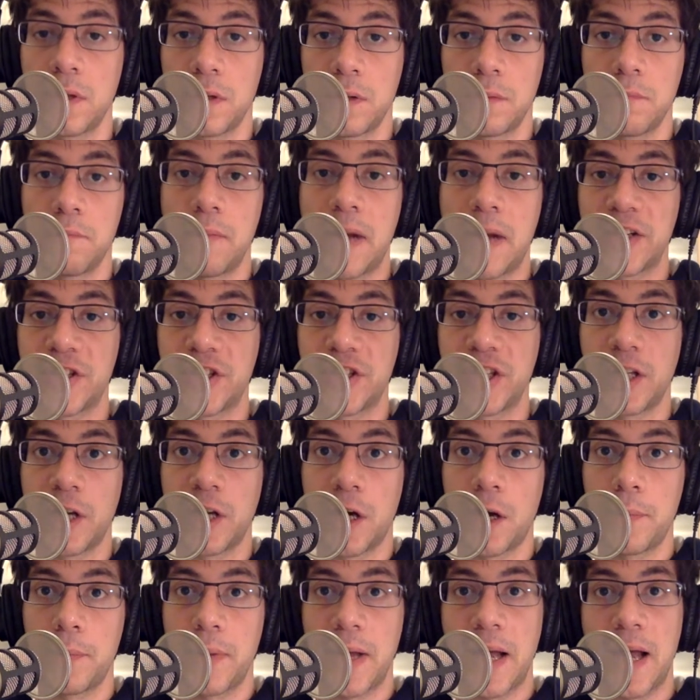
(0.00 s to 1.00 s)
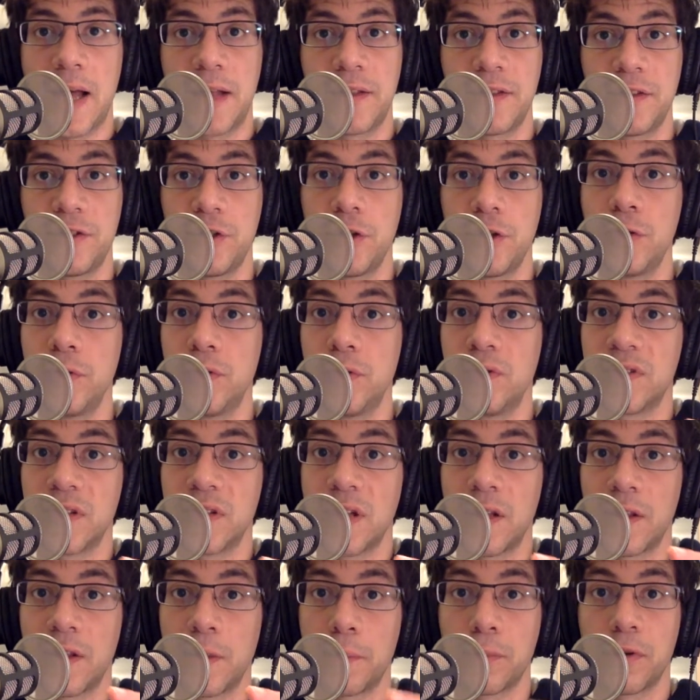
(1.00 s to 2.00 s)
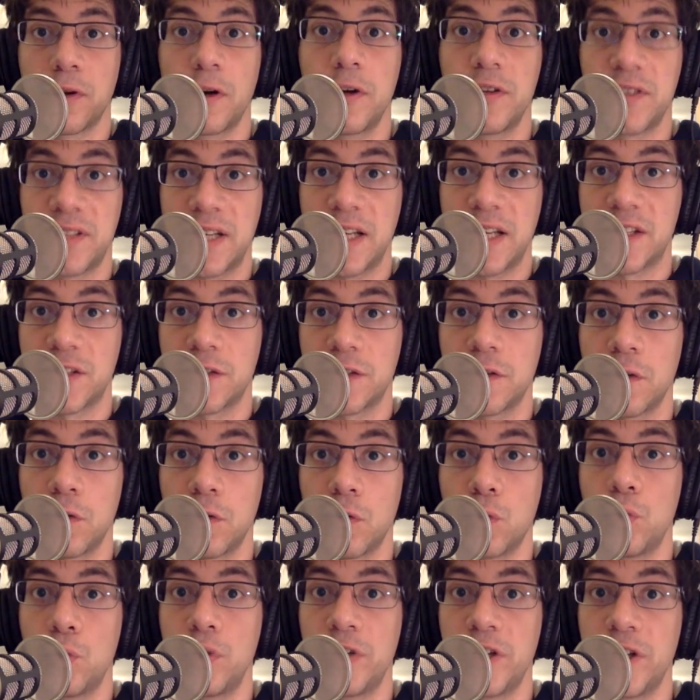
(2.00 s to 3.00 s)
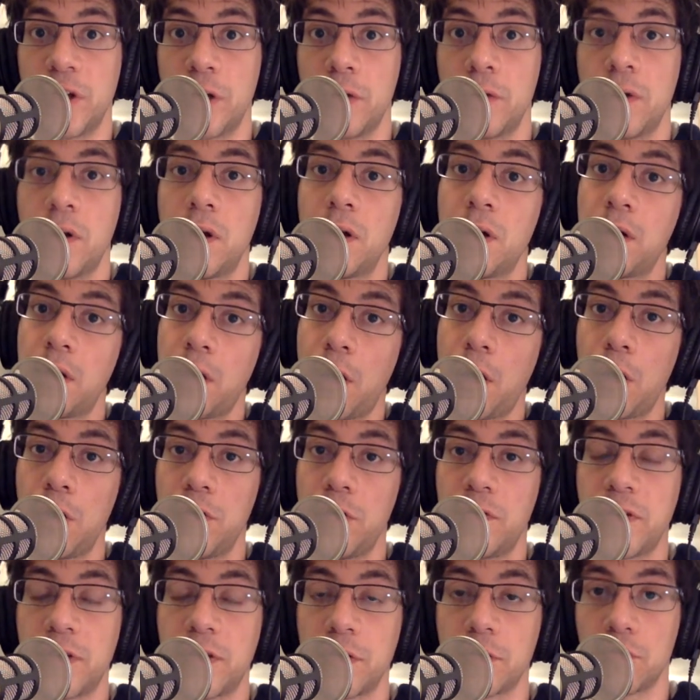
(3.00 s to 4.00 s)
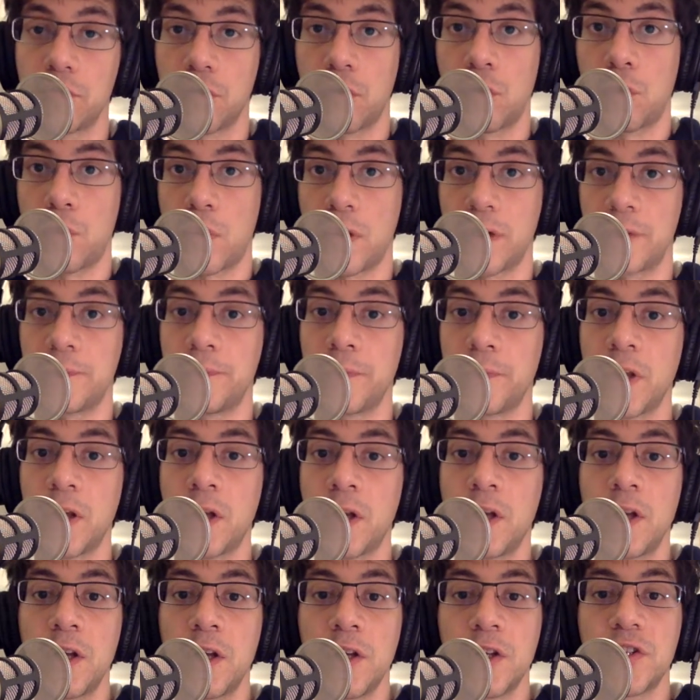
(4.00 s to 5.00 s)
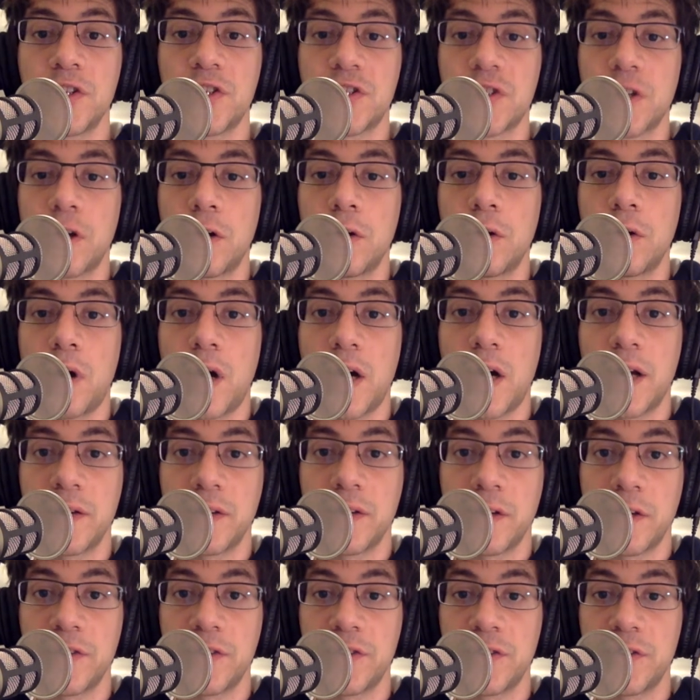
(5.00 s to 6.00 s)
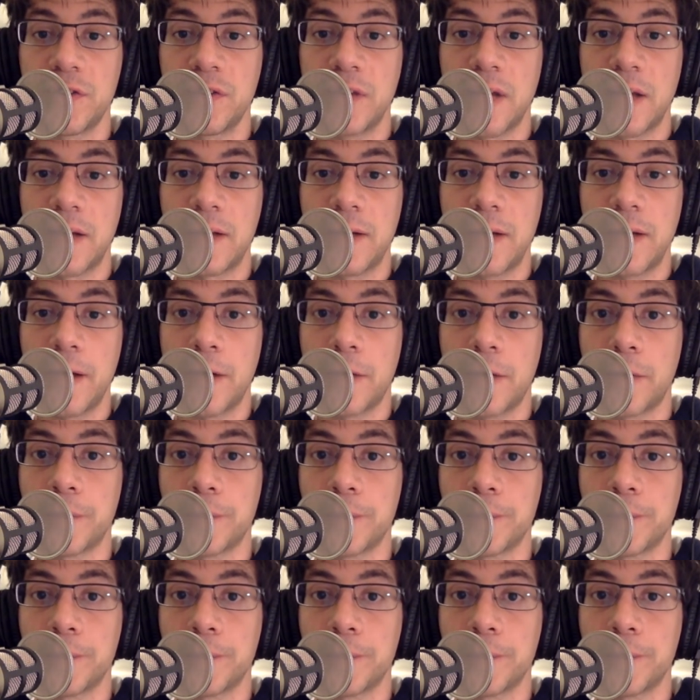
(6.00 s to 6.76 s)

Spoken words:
match it up and use the processed audio over the raw one. So I'm going to do that now.